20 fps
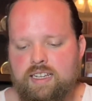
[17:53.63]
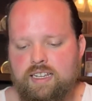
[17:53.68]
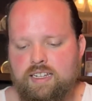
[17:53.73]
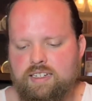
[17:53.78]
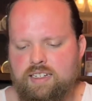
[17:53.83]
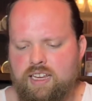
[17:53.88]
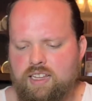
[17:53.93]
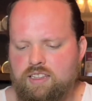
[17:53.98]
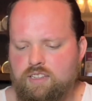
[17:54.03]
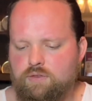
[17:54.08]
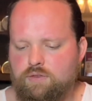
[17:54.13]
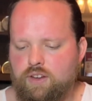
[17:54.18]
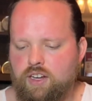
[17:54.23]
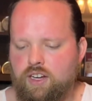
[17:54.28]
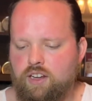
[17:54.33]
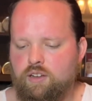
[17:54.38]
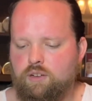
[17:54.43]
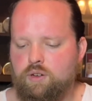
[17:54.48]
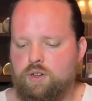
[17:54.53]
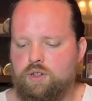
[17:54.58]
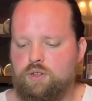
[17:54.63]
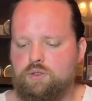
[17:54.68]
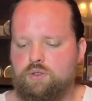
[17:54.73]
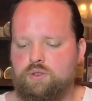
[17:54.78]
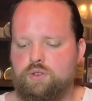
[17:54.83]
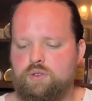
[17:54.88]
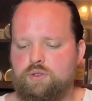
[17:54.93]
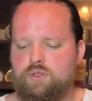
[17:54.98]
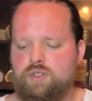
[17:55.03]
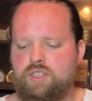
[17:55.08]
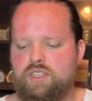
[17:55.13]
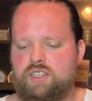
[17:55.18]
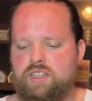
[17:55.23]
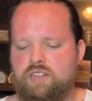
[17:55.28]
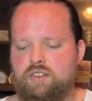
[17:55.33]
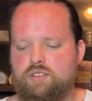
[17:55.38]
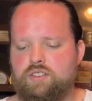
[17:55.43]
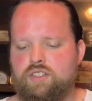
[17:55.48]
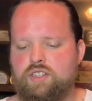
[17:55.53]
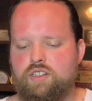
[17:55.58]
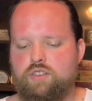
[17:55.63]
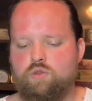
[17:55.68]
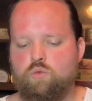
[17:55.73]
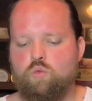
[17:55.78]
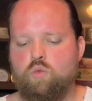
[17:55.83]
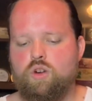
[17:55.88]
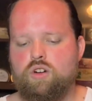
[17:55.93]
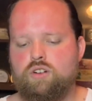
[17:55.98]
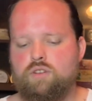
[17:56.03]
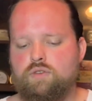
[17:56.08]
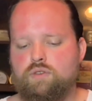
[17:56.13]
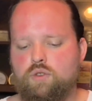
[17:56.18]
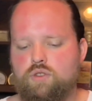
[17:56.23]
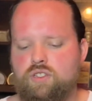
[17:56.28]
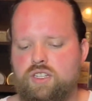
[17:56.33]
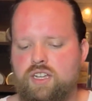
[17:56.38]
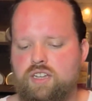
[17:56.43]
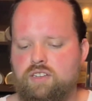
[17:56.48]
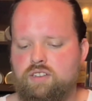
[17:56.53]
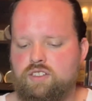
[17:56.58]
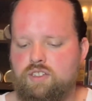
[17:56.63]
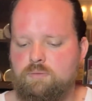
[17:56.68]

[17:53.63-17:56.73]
not the fellow who used to tell such wonderful tales